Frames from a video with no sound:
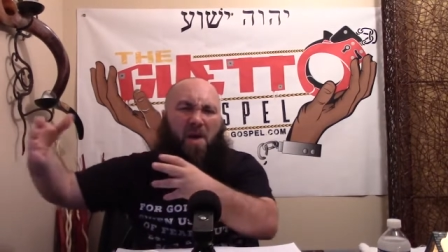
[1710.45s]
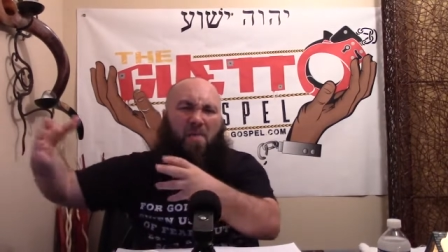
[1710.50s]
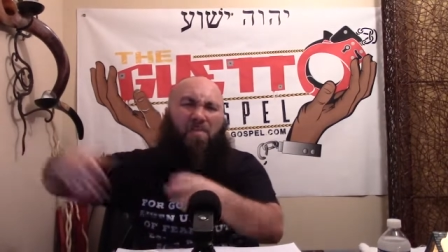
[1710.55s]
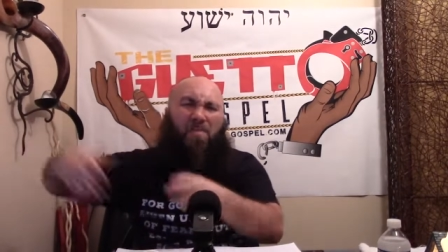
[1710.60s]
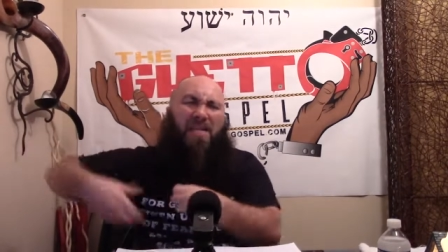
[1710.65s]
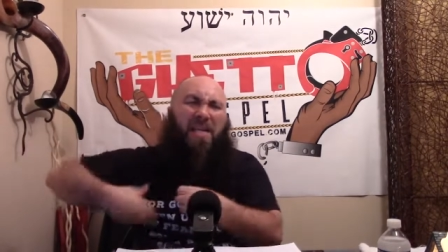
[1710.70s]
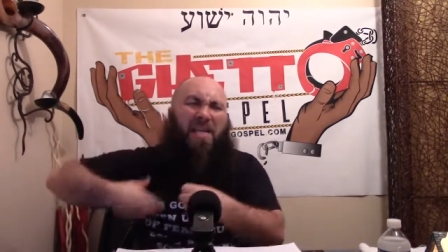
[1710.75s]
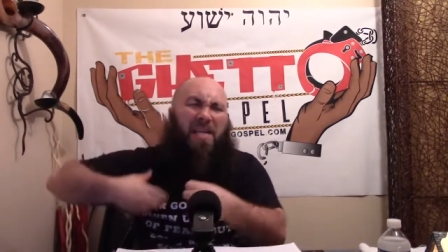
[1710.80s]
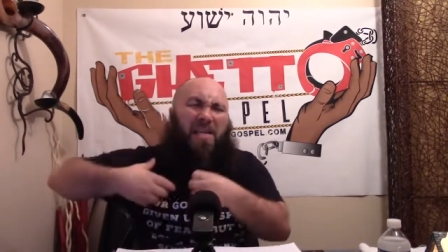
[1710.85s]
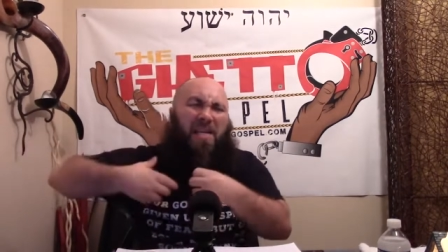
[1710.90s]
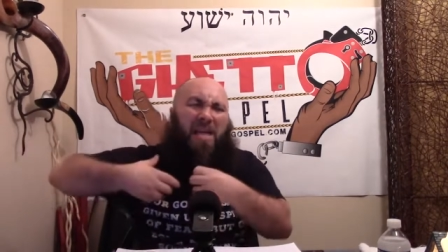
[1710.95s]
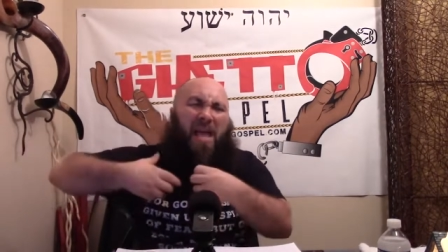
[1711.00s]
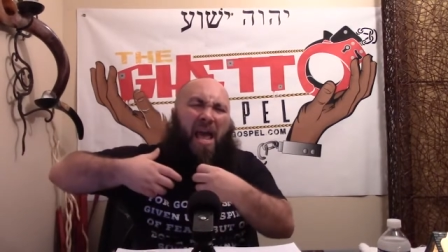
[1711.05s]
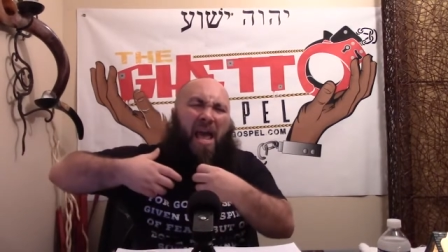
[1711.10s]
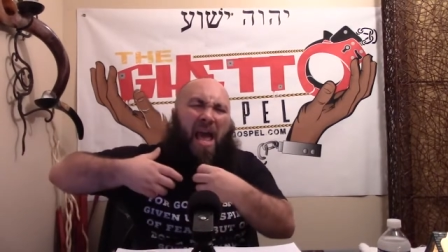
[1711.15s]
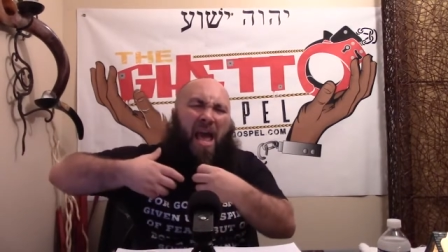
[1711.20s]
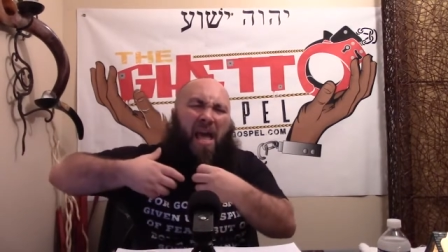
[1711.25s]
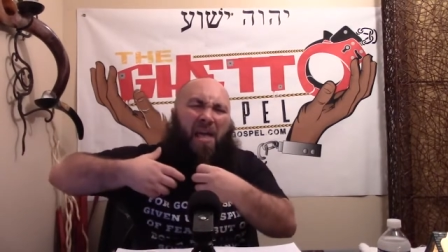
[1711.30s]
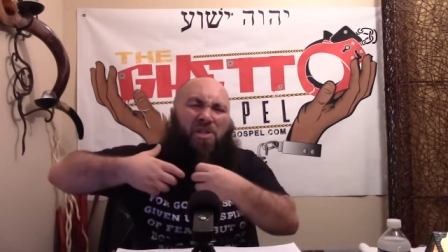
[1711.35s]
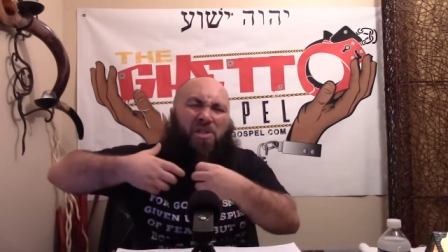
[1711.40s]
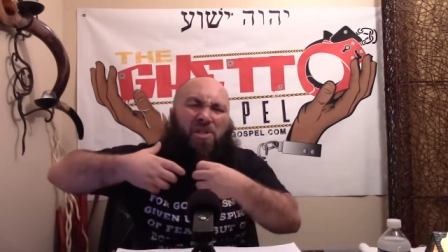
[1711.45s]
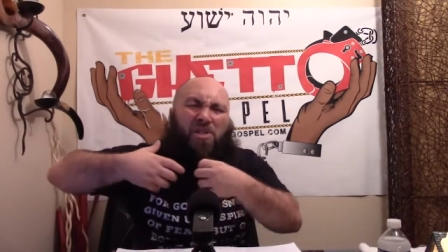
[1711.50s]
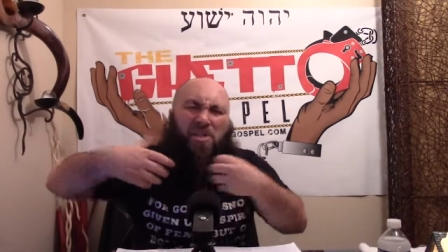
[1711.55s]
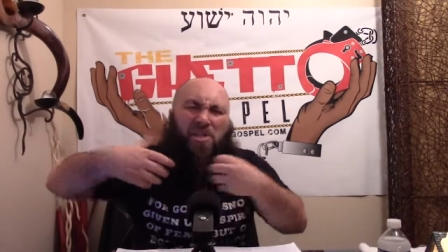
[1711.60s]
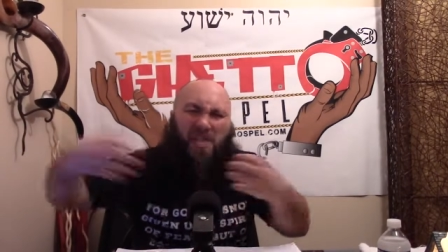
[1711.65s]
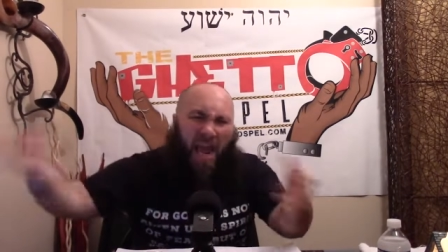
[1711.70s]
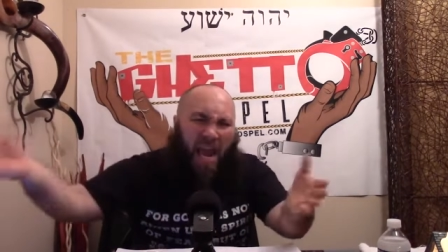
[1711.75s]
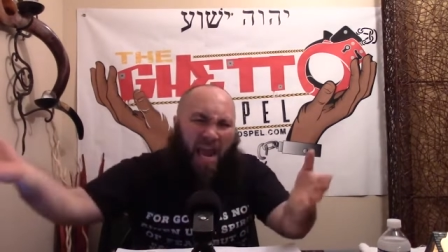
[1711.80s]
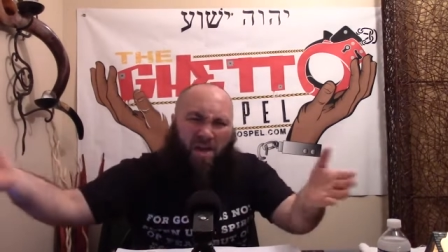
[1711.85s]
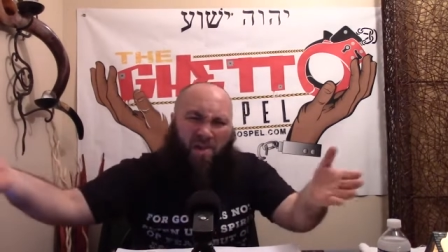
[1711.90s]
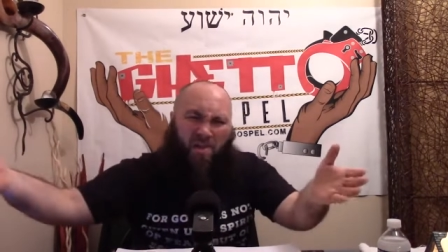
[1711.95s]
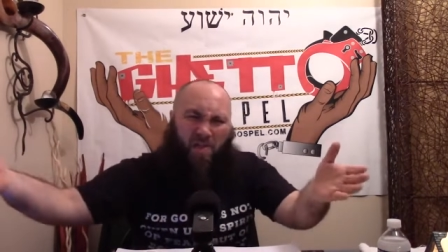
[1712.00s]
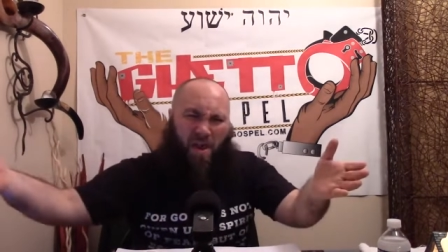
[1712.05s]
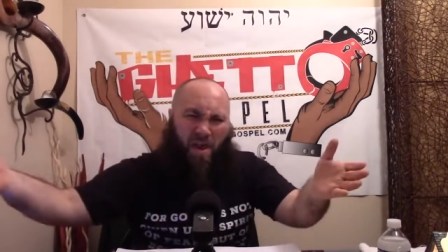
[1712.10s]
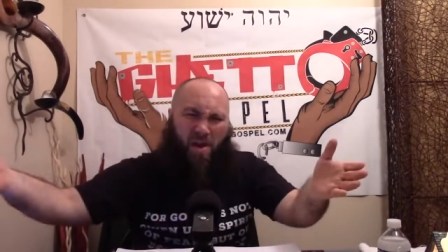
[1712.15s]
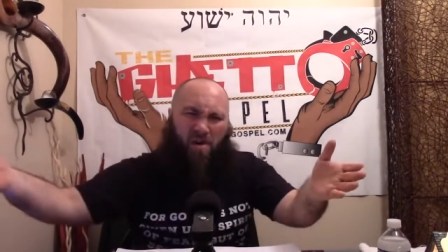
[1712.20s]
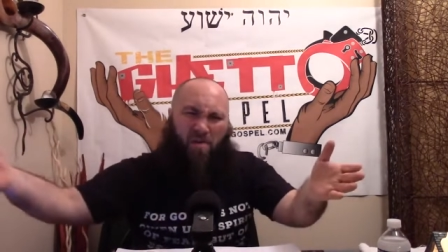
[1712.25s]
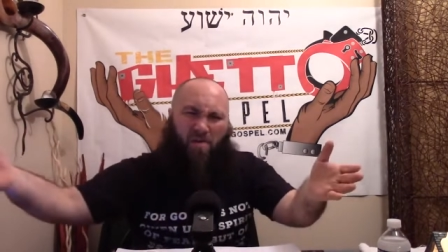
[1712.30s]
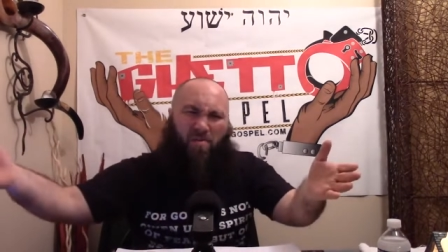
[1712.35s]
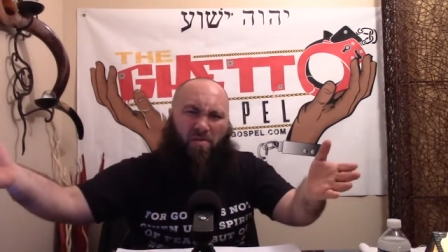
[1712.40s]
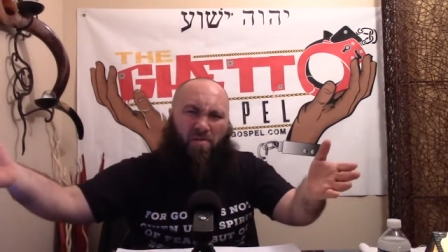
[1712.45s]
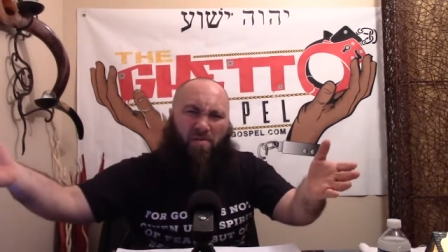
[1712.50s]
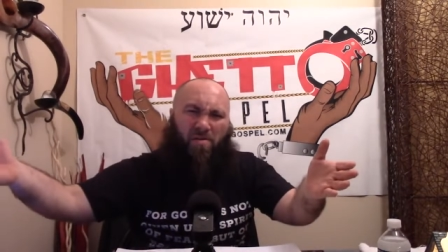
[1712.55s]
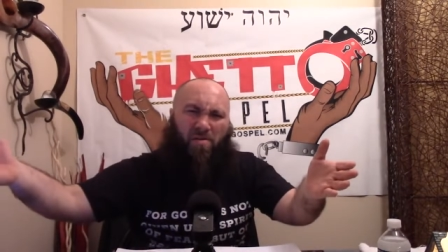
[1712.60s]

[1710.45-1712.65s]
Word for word: but they didn't stay there.